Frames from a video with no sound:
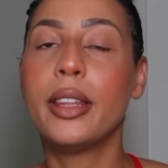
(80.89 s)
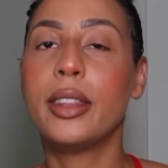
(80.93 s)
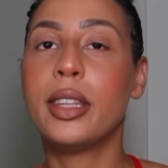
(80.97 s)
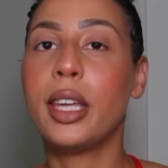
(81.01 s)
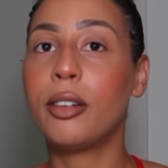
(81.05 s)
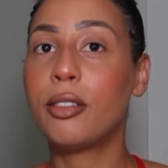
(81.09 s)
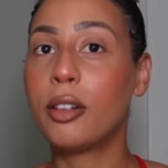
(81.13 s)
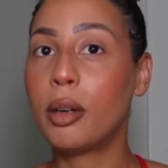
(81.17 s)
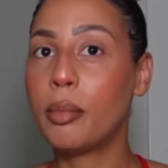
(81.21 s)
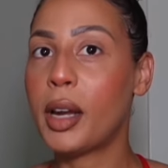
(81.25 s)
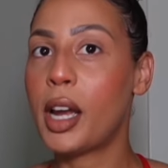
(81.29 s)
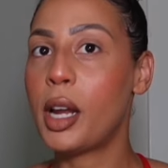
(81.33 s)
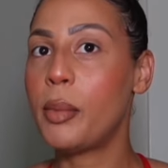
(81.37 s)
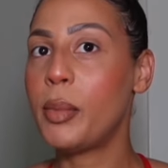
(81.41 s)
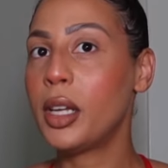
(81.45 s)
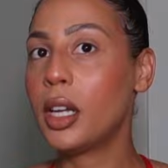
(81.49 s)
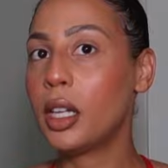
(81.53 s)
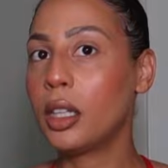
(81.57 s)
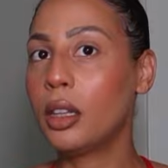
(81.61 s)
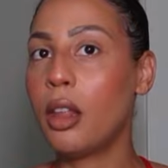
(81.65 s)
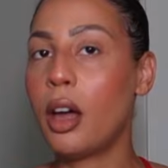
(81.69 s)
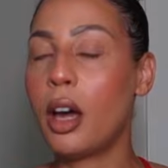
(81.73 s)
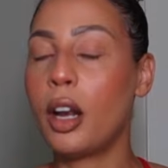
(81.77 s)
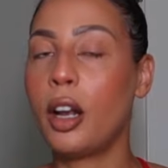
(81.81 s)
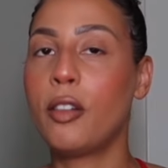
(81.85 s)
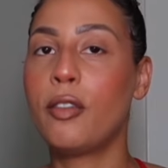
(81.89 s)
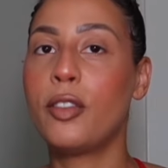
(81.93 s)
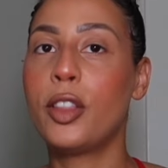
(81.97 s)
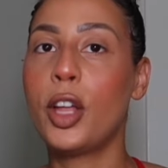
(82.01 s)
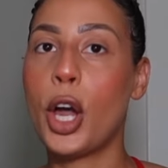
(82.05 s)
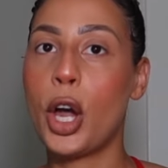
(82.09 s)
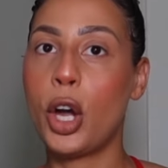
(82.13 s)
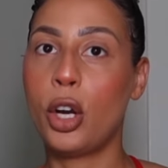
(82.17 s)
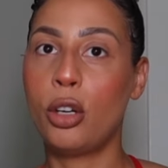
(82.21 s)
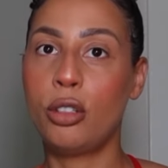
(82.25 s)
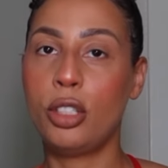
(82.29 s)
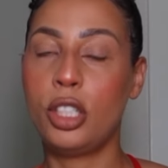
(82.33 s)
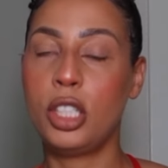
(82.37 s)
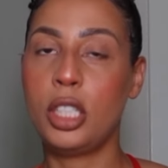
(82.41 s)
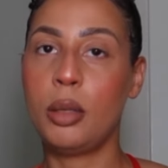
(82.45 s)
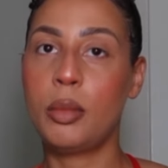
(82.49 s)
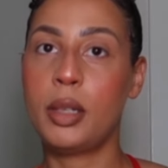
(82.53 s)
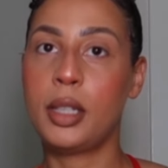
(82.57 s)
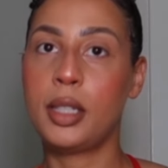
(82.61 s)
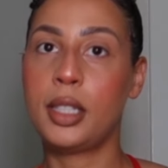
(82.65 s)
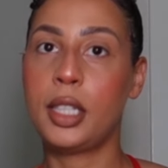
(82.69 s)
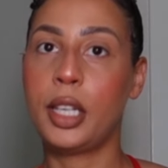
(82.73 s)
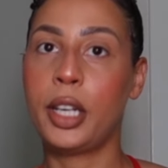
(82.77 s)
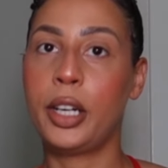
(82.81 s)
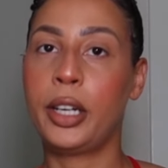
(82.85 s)
They remind me a lot of the OG
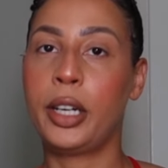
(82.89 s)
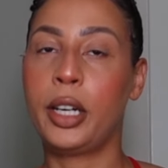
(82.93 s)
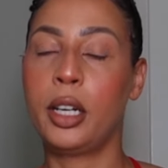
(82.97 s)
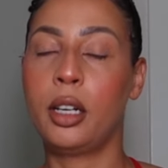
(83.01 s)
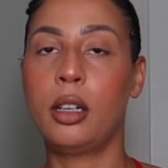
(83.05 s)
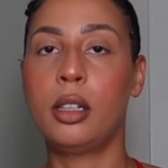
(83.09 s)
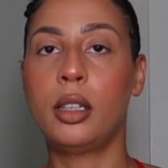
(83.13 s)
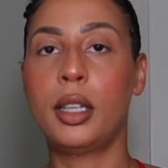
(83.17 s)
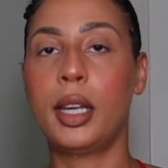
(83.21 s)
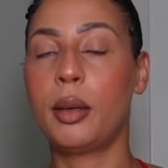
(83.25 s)
material,